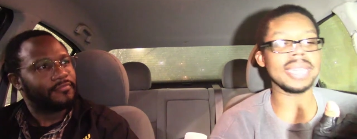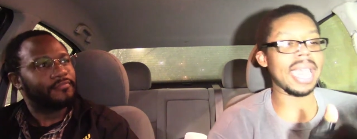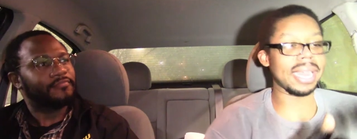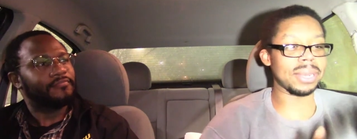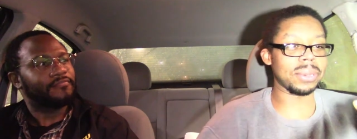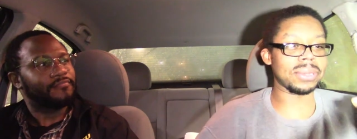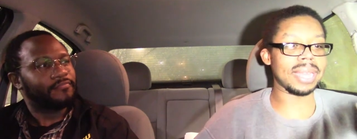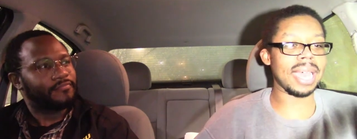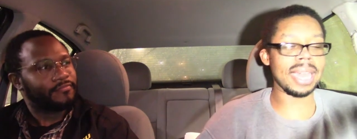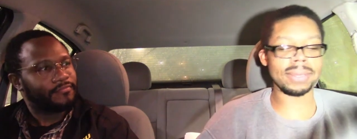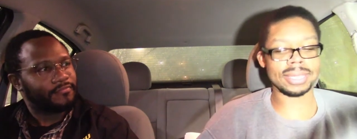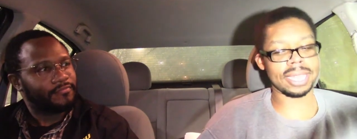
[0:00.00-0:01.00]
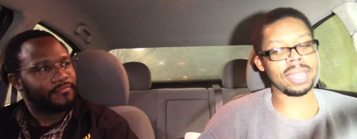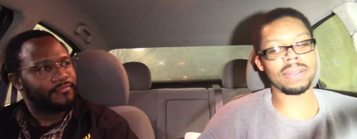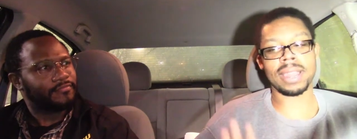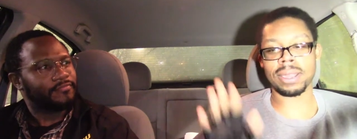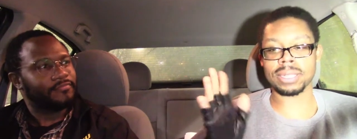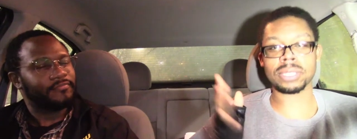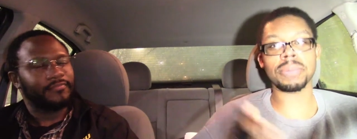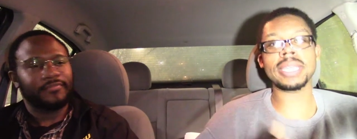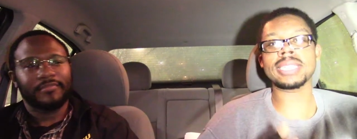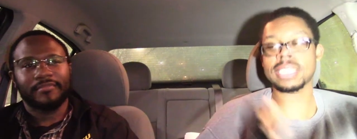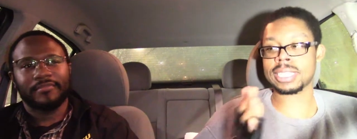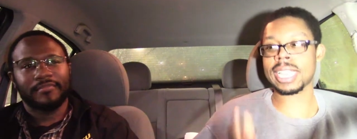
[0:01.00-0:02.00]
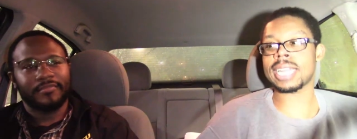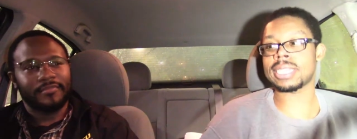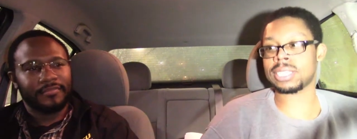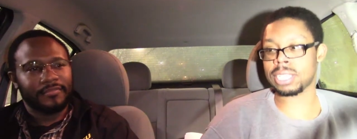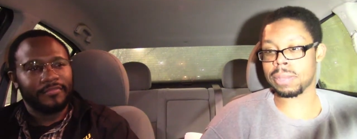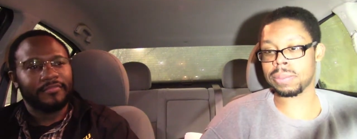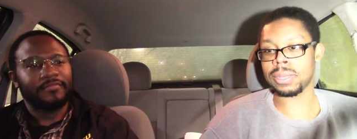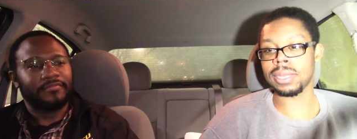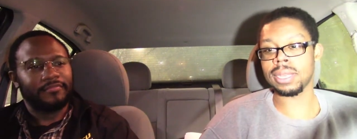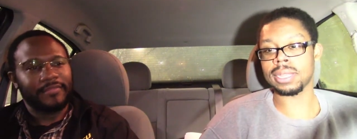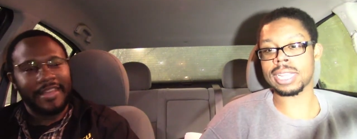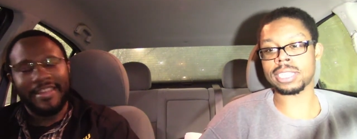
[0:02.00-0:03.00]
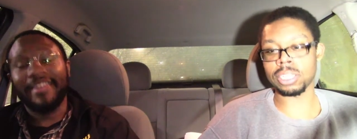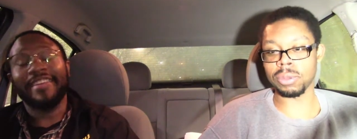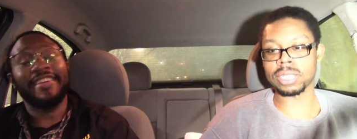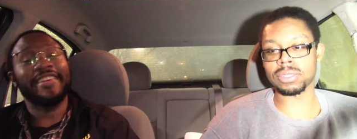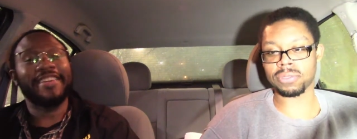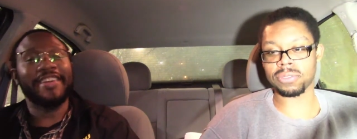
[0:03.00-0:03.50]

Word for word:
Speaker 1: I know. Now I was like, all right, all right. So basically, she had a simp that she wasn't